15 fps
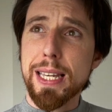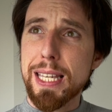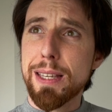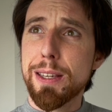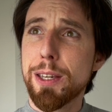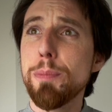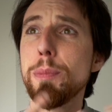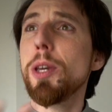
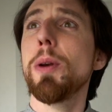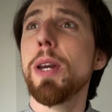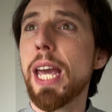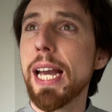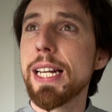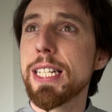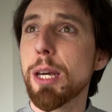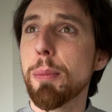
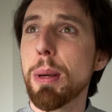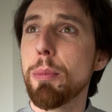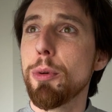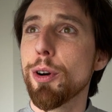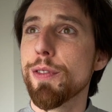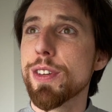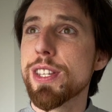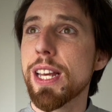communicating a bit more
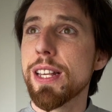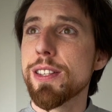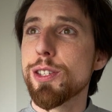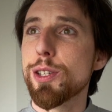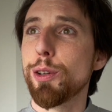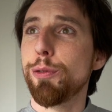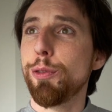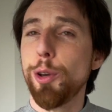of a sense
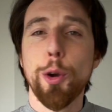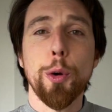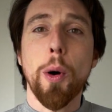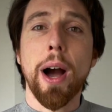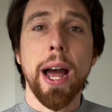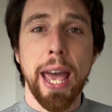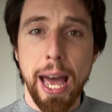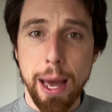of who
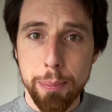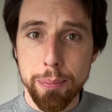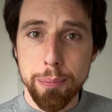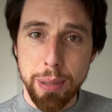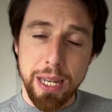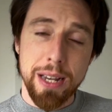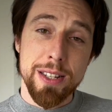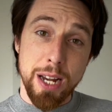I am,
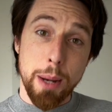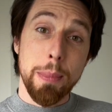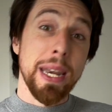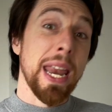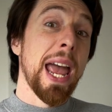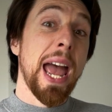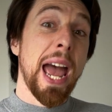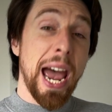because I'm an
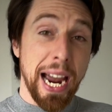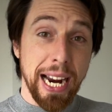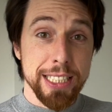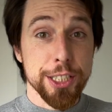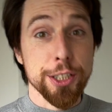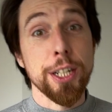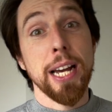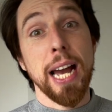
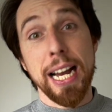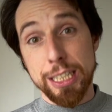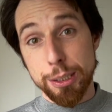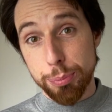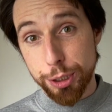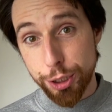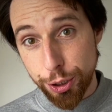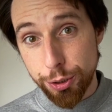actor and a
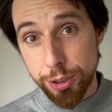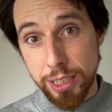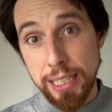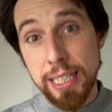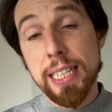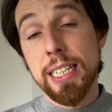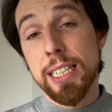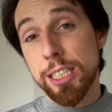producer
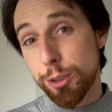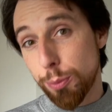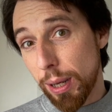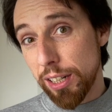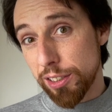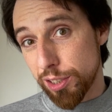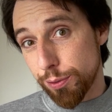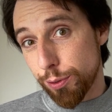as well
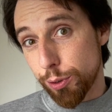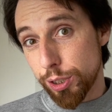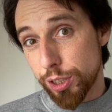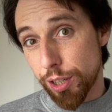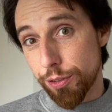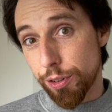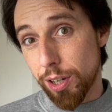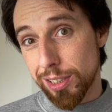as a
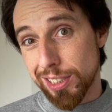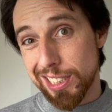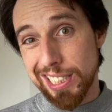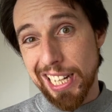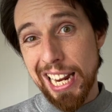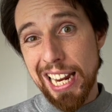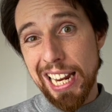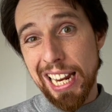voiceover artist.
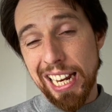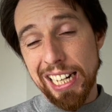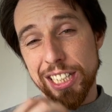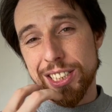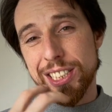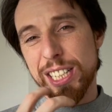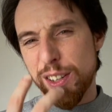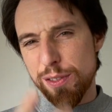It
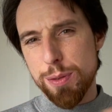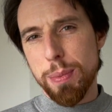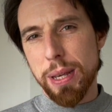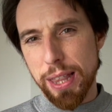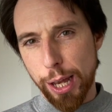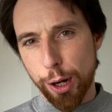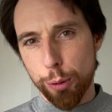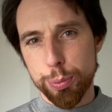just gives me
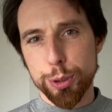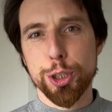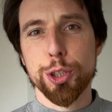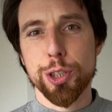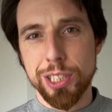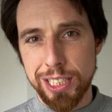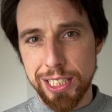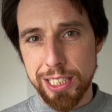that
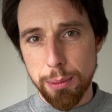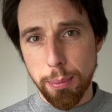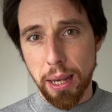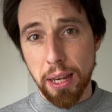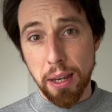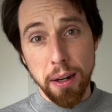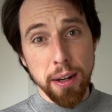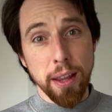opportunity to
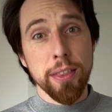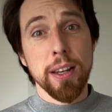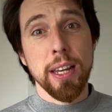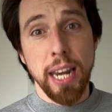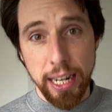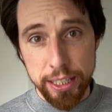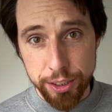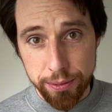make another
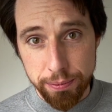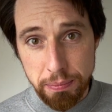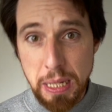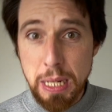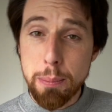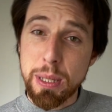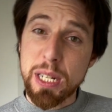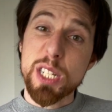connection,
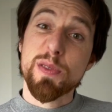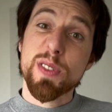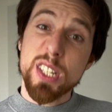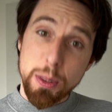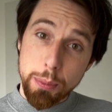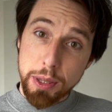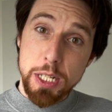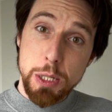because for
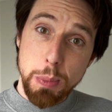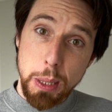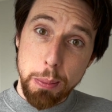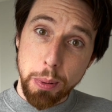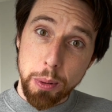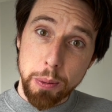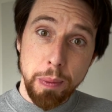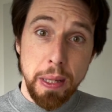some of these
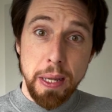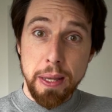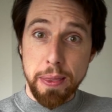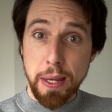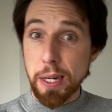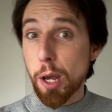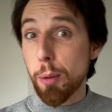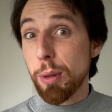people, they
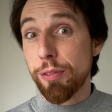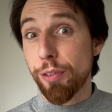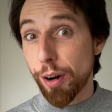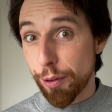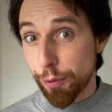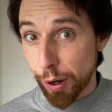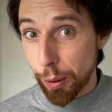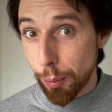know me very,
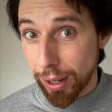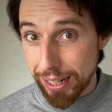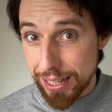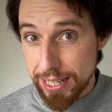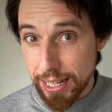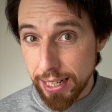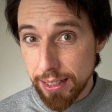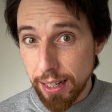very well
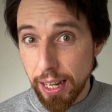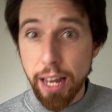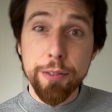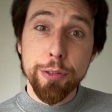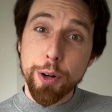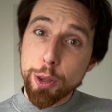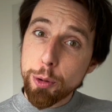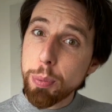indeed, and
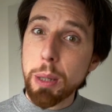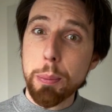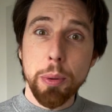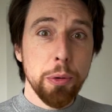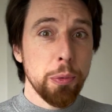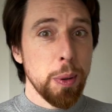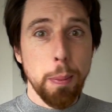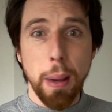for other people,
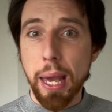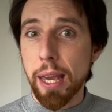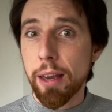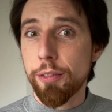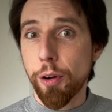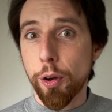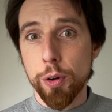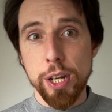we may have
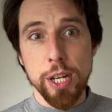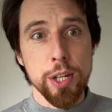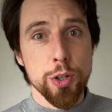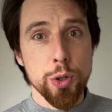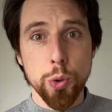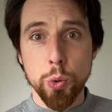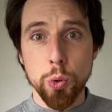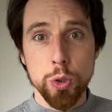only
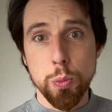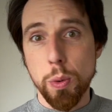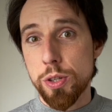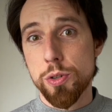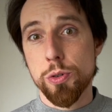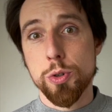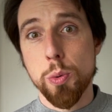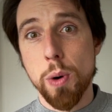talked once
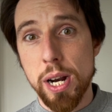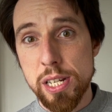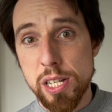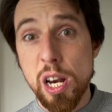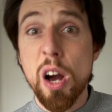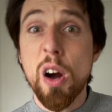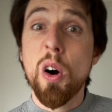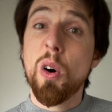or twice
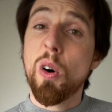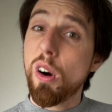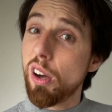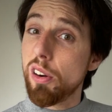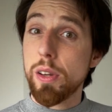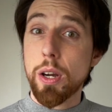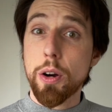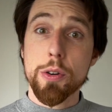or
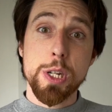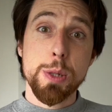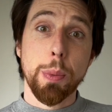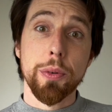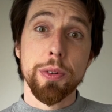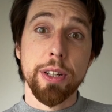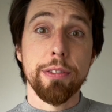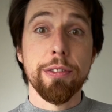only
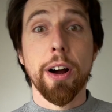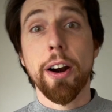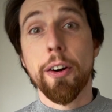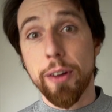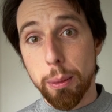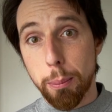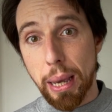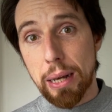corresponded via
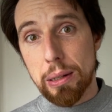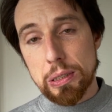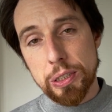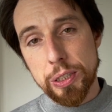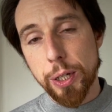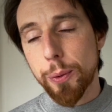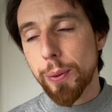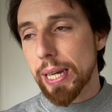email.
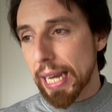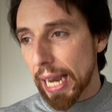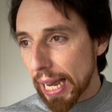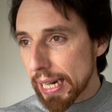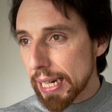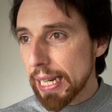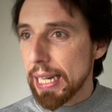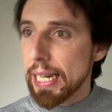So
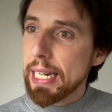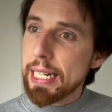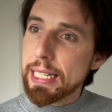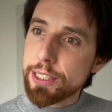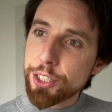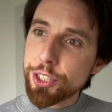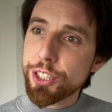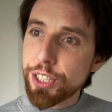again, it's
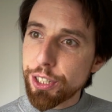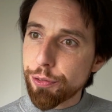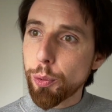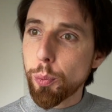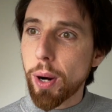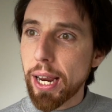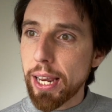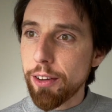just a different
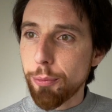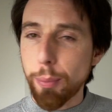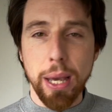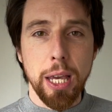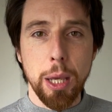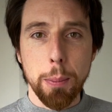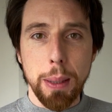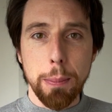way of
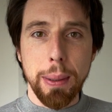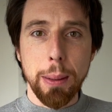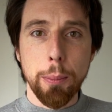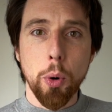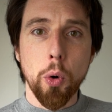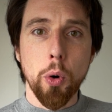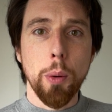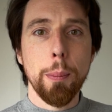making me be
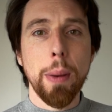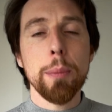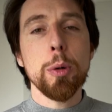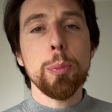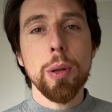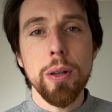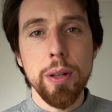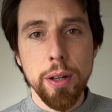more
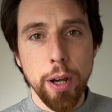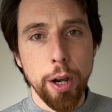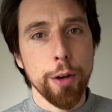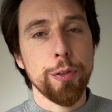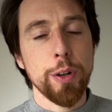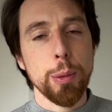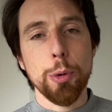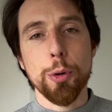memorable,
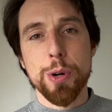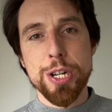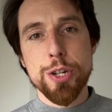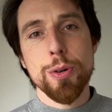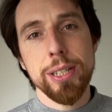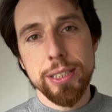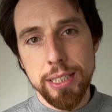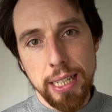hopefully more
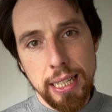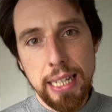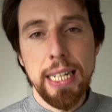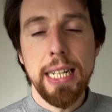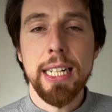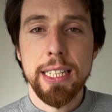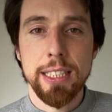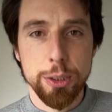interesting,
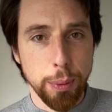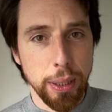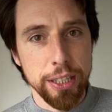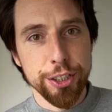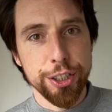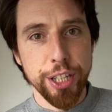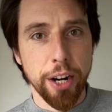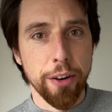as well as
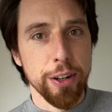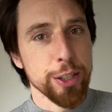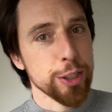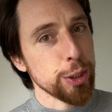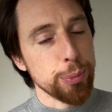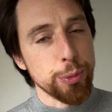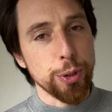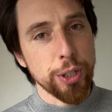sharing
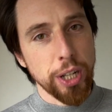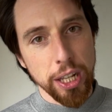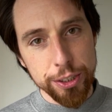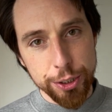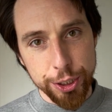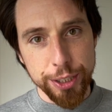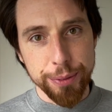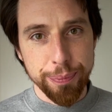some more
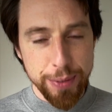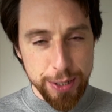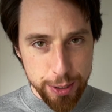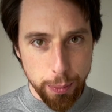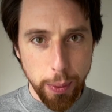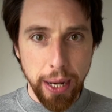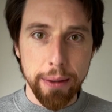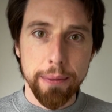culture as
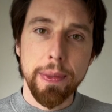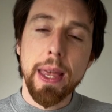well.